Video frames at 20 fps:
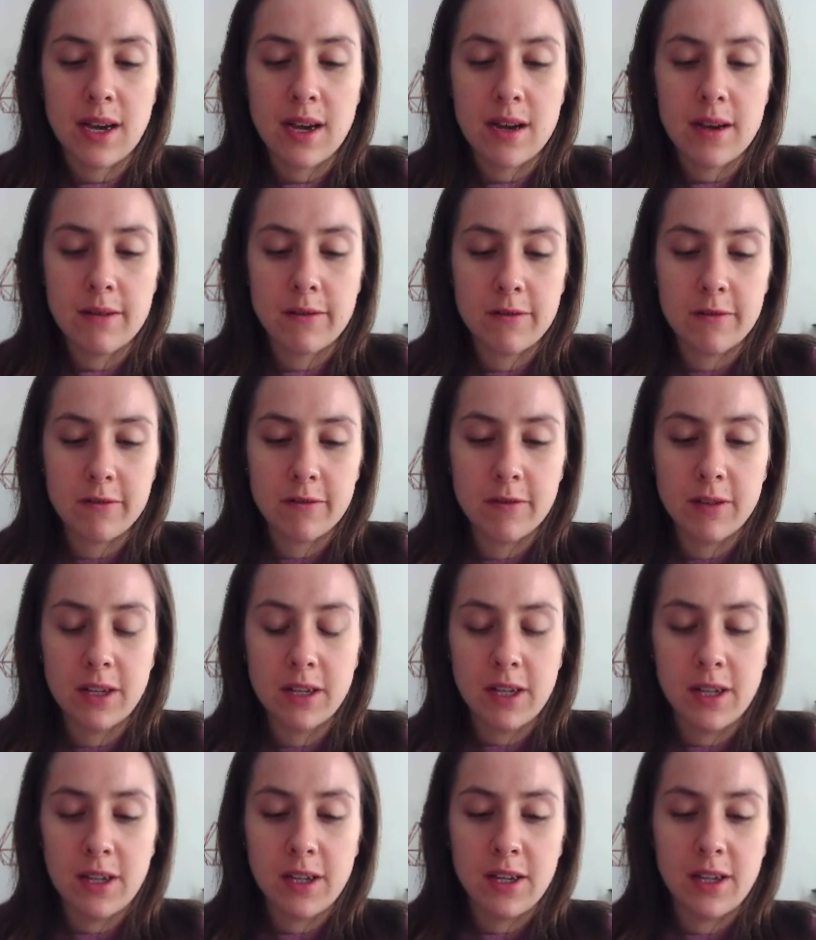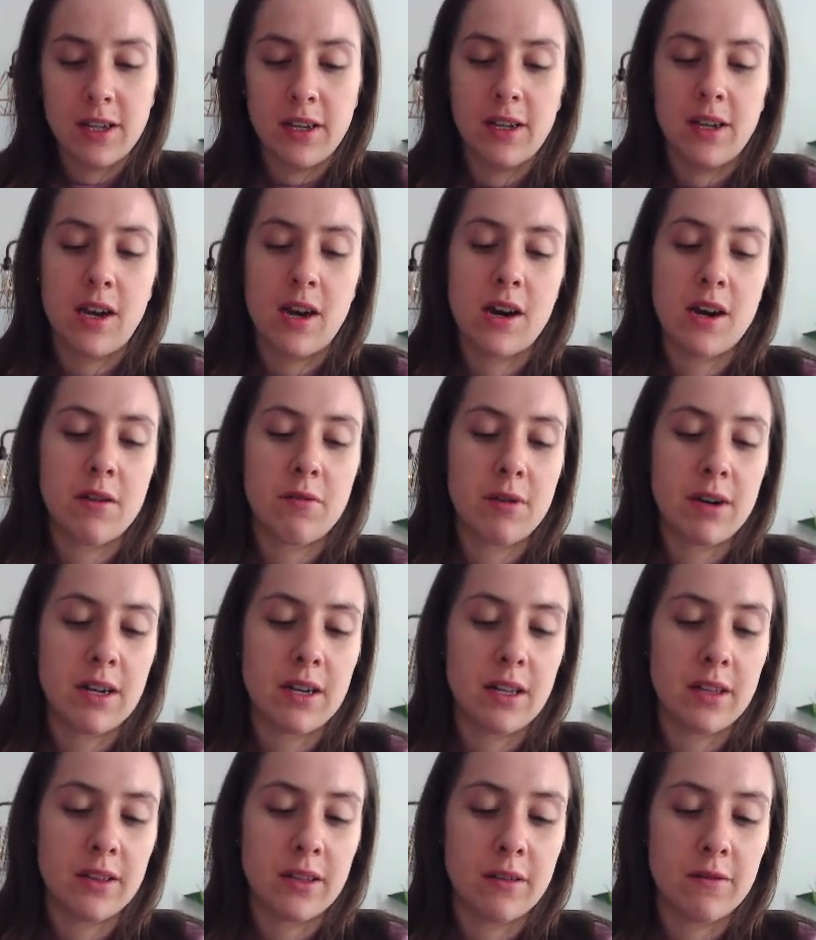F. I
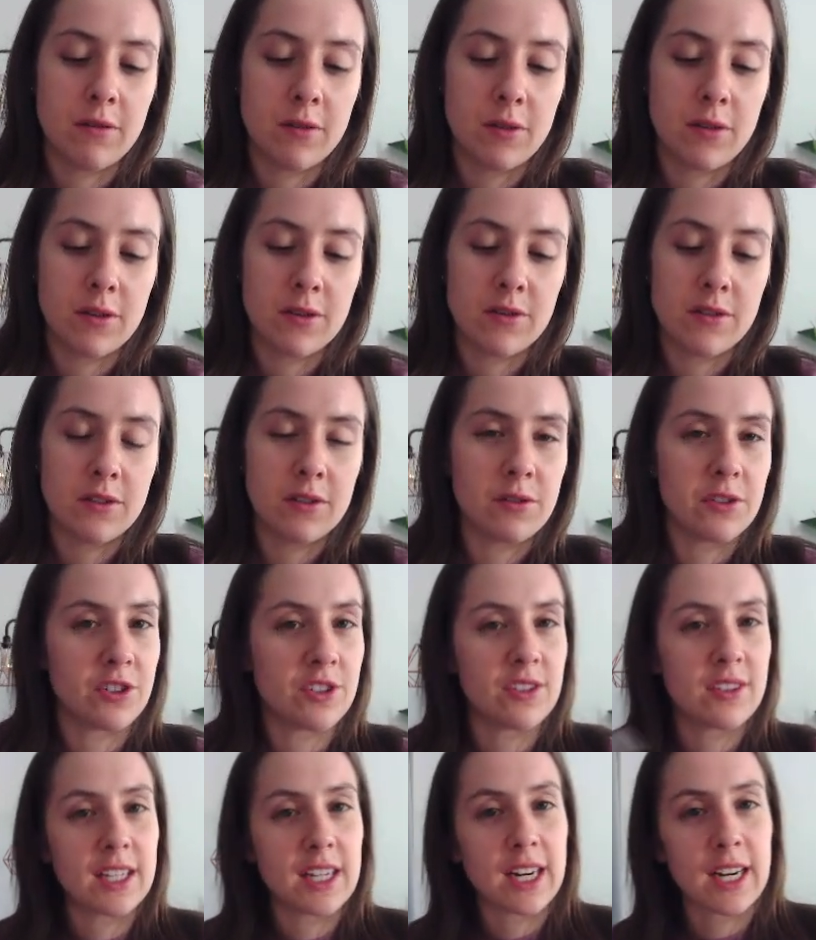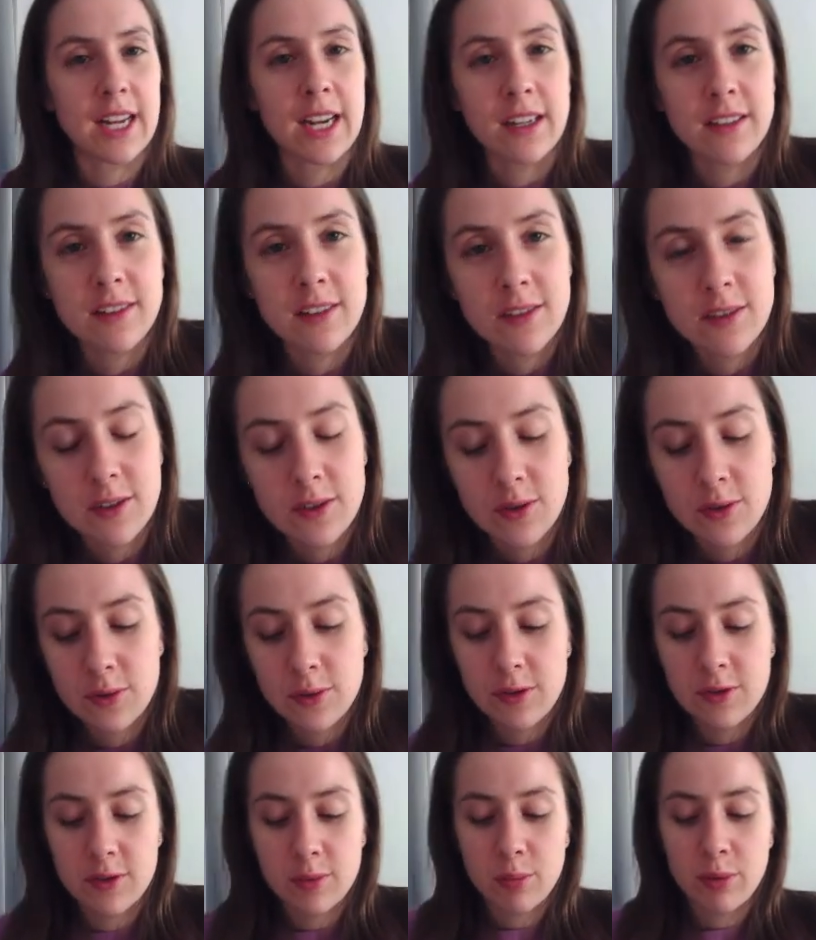reckon they've forgotten or just neglected to draw
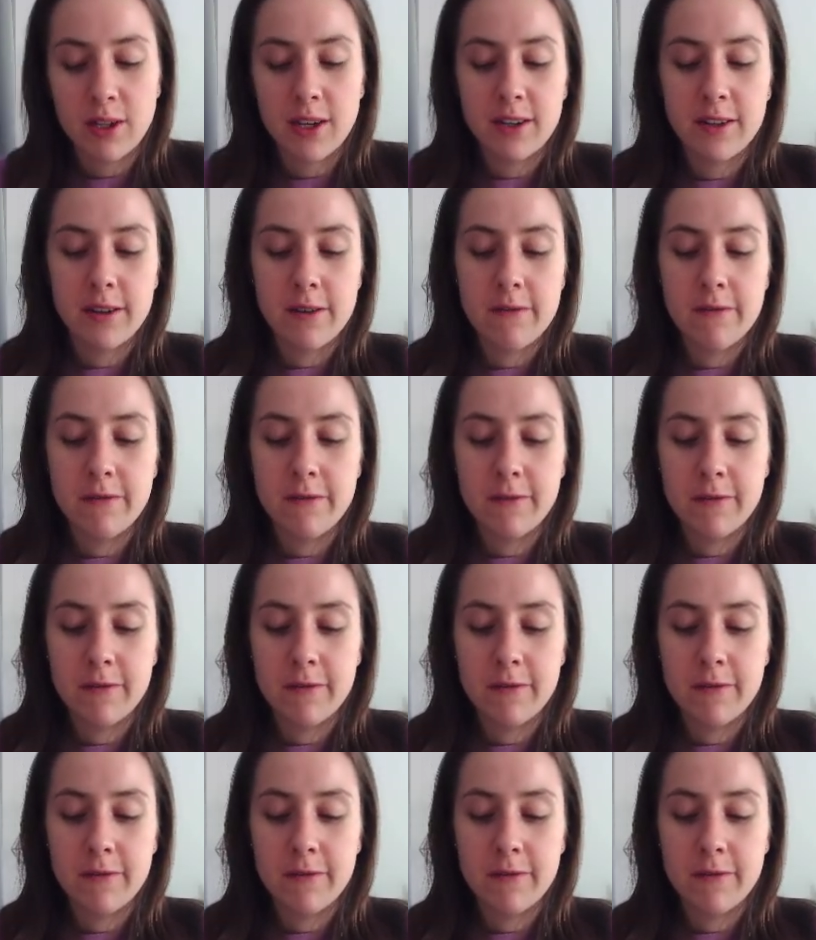a supply curve.